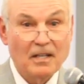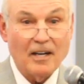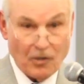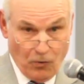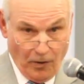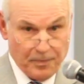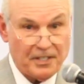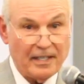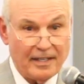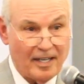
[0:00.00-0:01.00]
a corpse
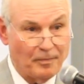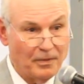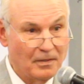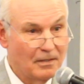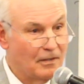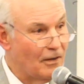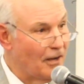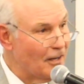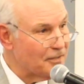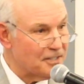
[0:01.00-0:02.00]
sitting up.
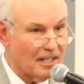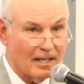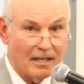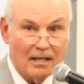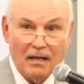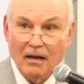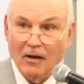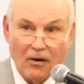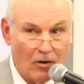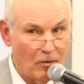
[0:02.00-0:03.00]
All of a sudden,
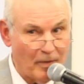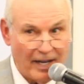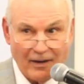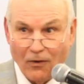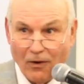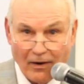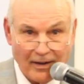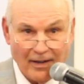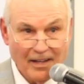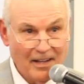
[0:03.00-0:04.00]
oh my
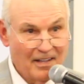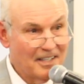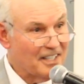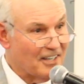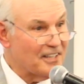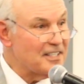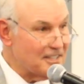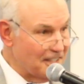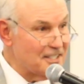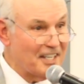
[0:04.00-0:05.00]
Lord, you know,
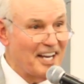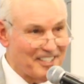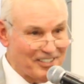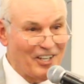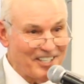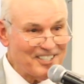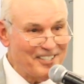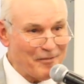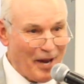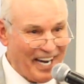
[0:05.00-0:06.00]
these kids
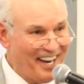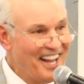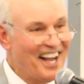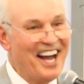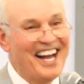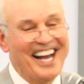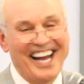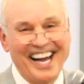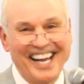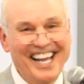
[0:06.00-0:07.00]
listen to me.
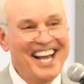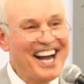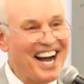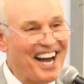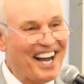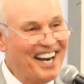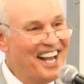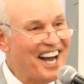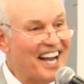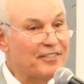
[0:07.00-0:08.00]
I
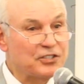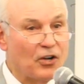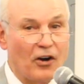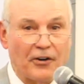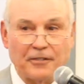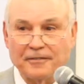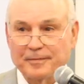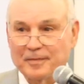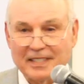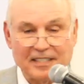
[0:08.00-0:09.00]
have a daughter
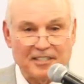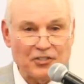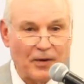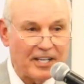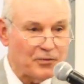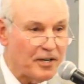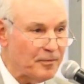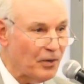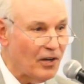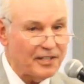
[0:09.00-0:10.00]
that just graduated
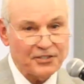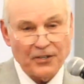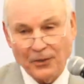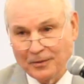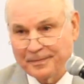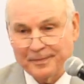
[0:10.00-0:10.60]
from law school